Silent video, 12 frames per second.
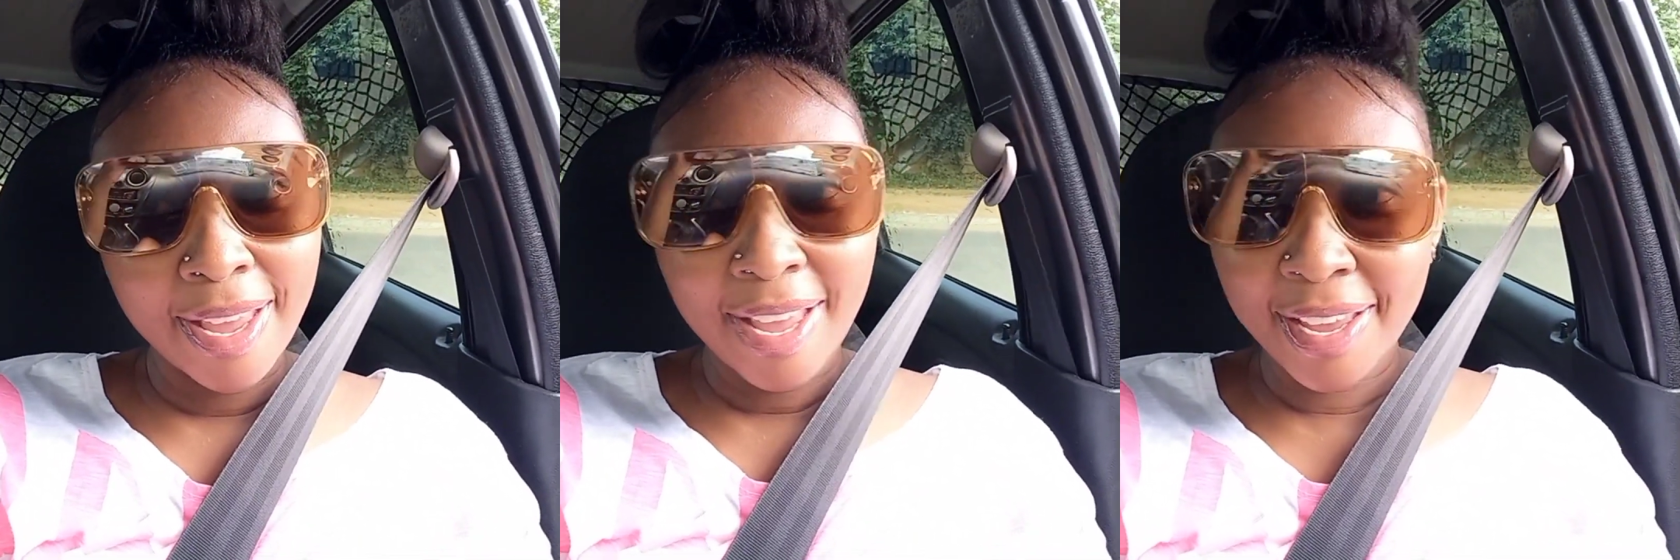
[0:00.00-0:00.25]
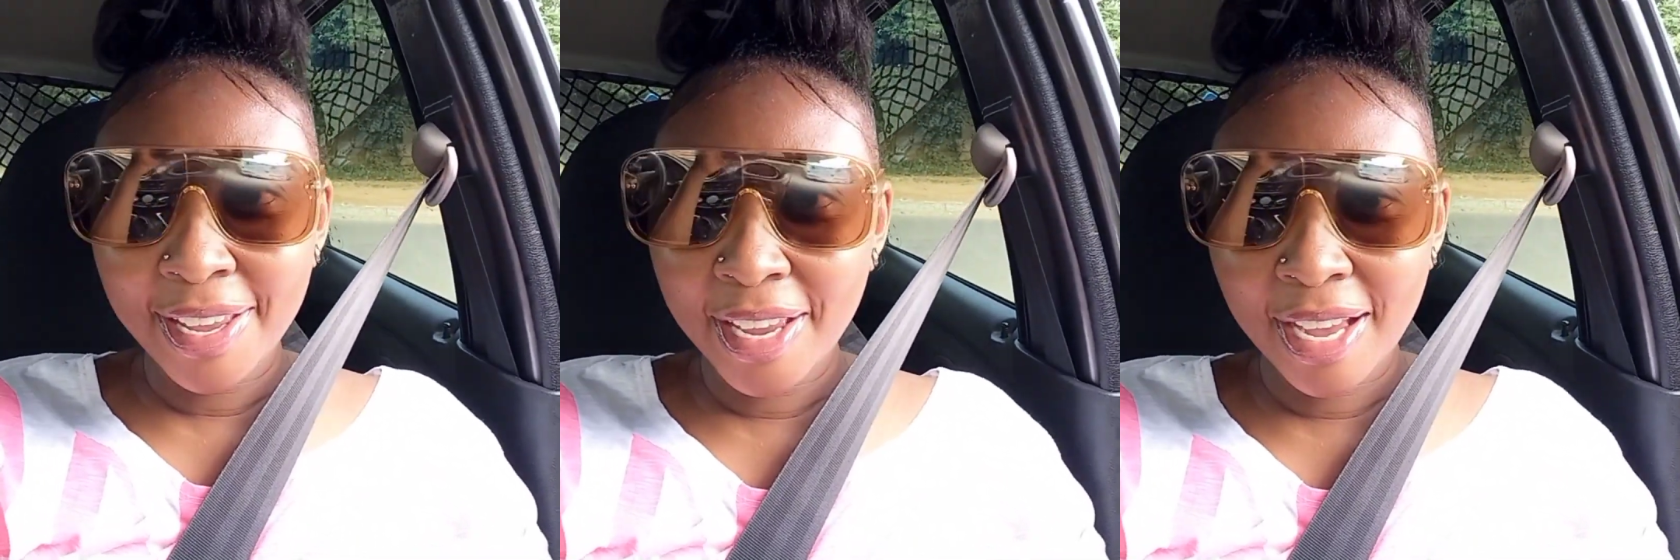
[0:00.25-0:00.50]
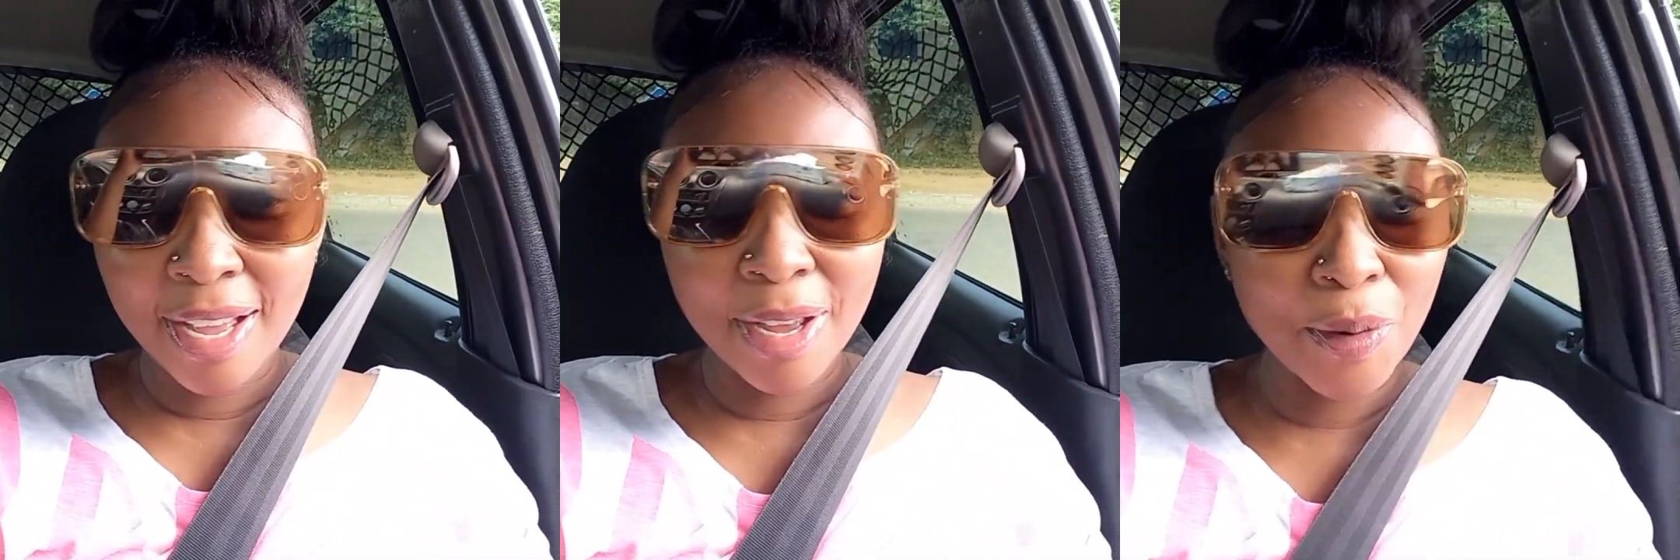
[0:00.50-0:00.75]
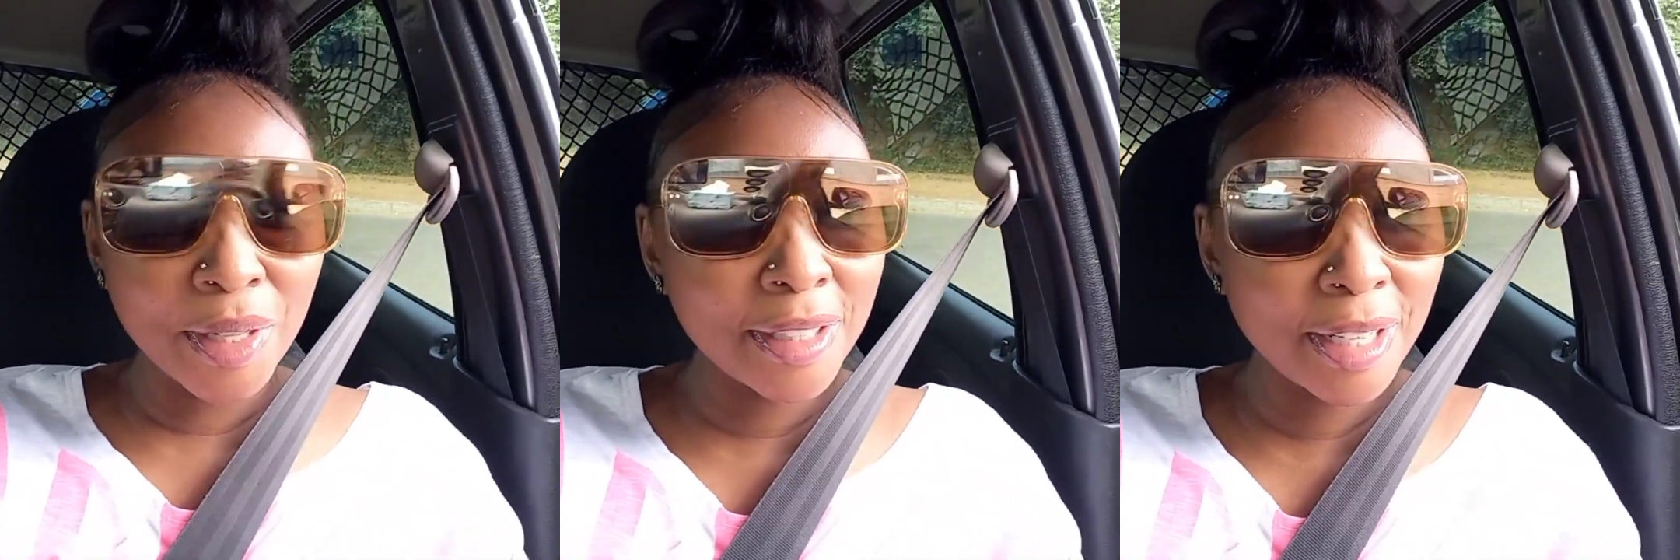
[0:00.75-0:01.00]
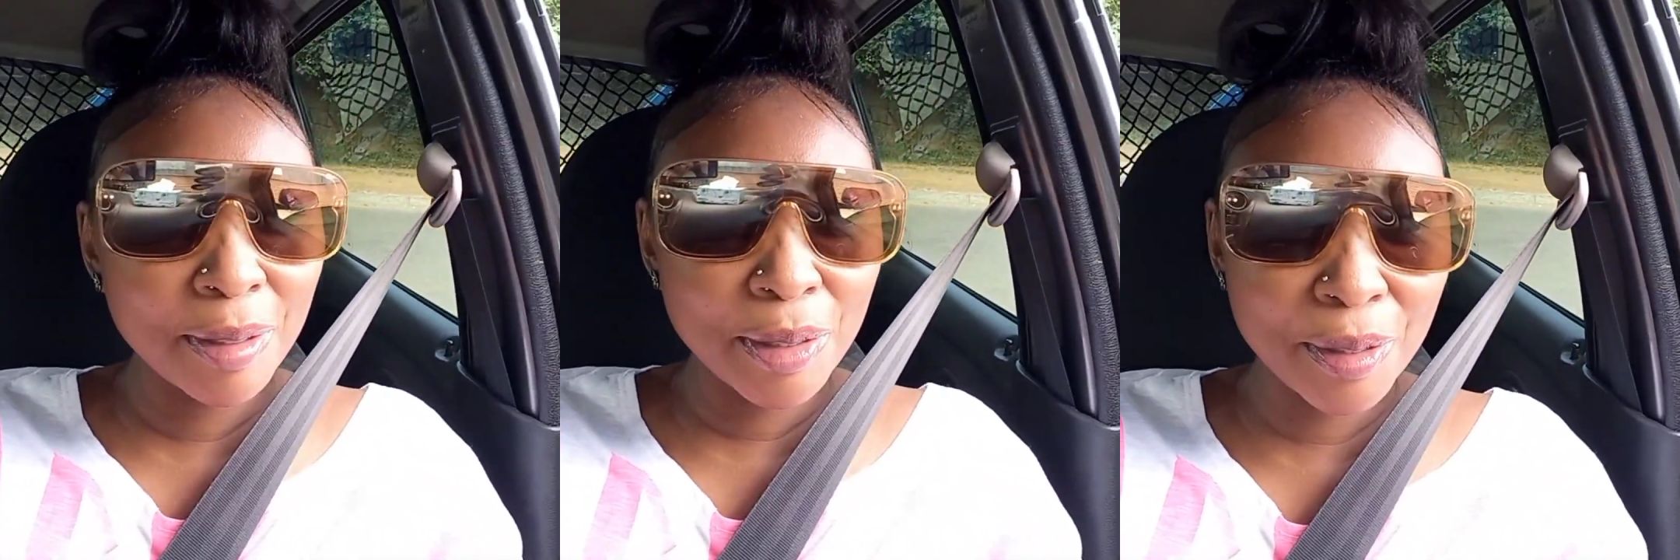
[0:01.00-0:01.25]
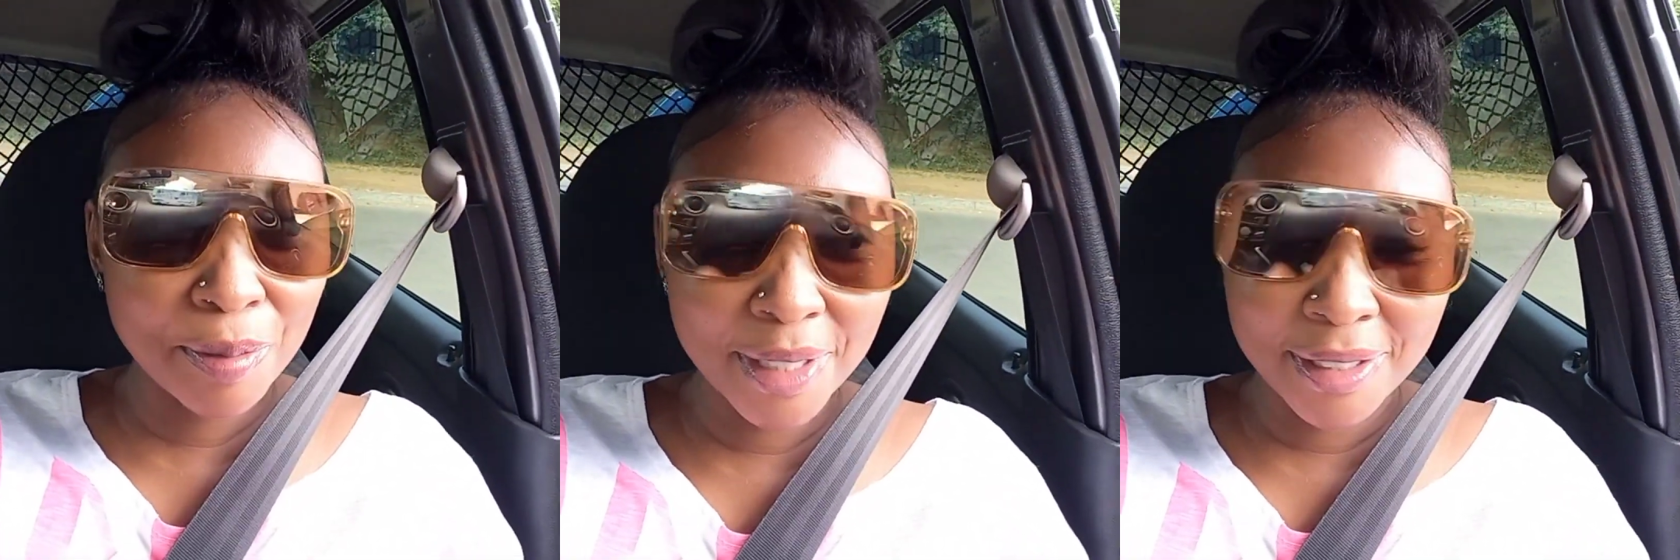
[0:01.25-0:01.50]
Hey, welcome
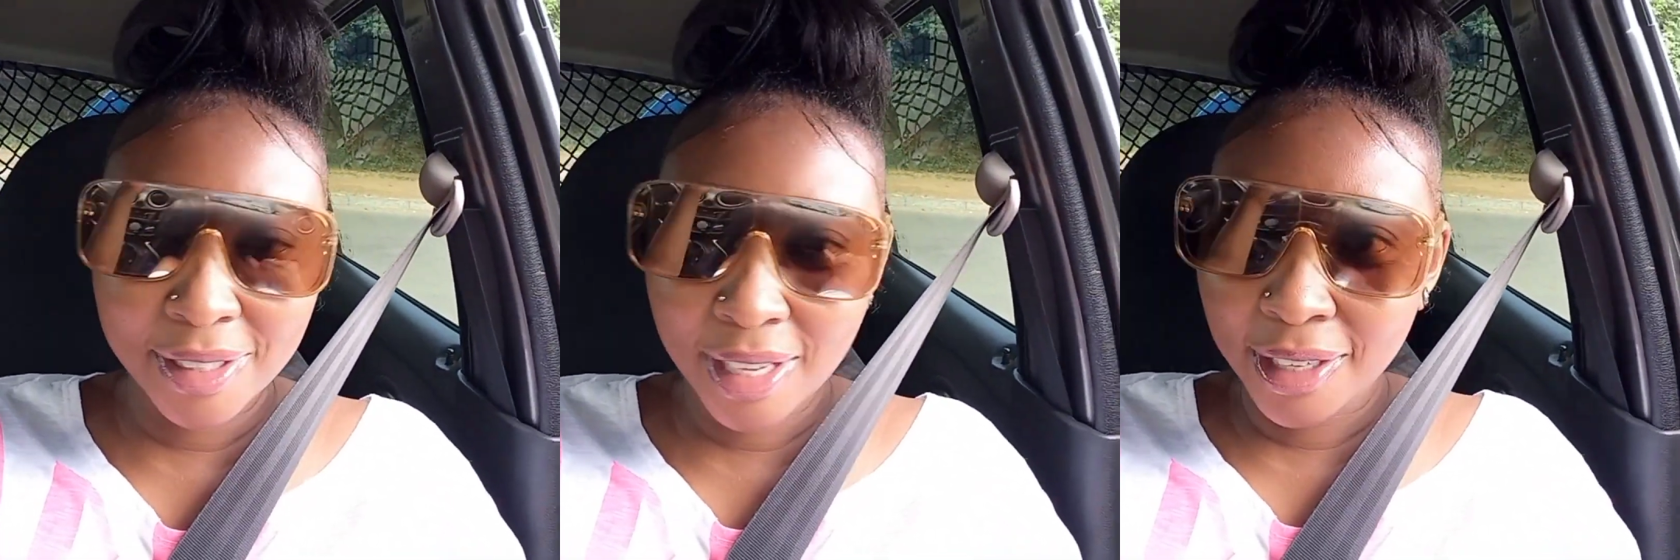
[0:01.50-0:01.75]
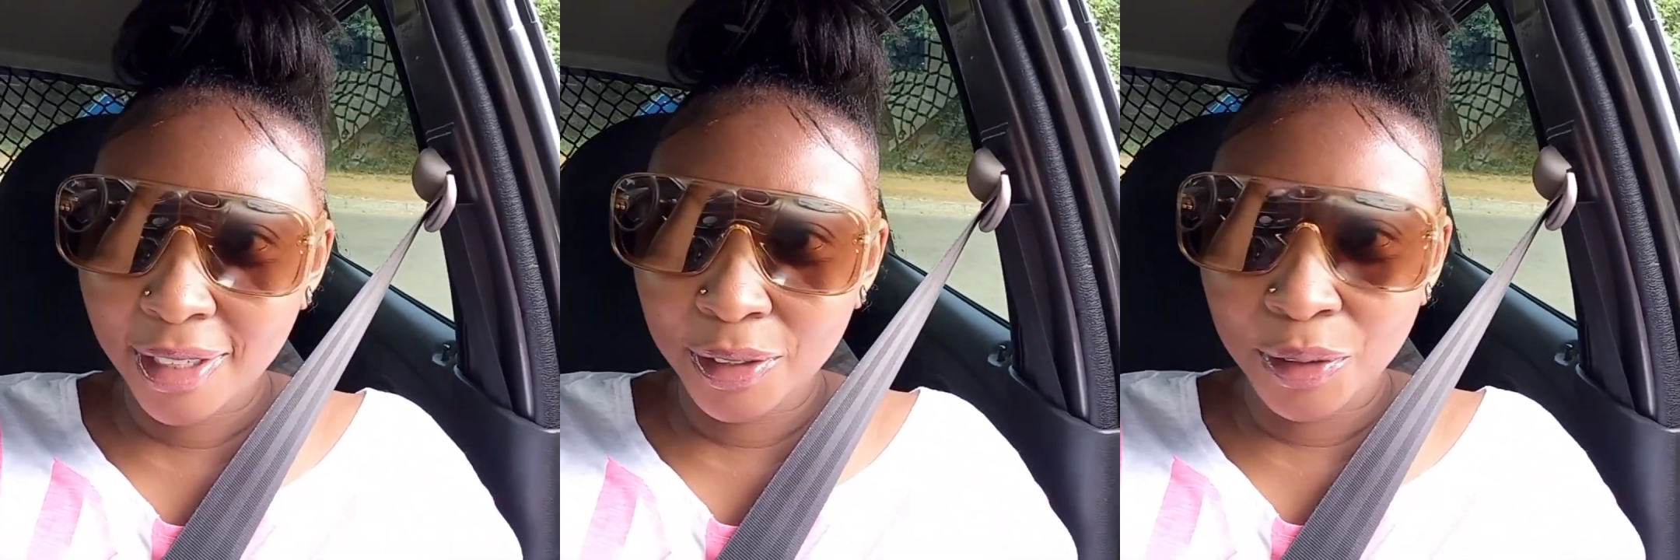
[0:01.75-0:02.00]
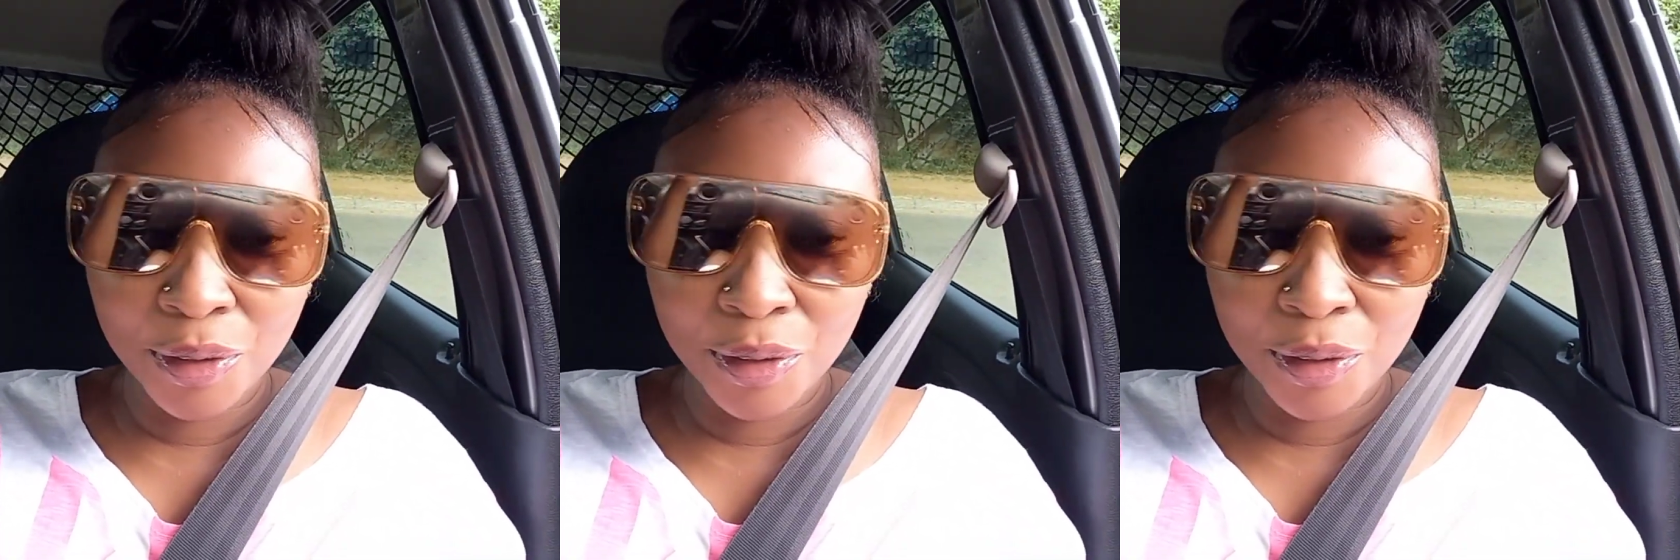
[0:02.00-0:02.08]
to my channel.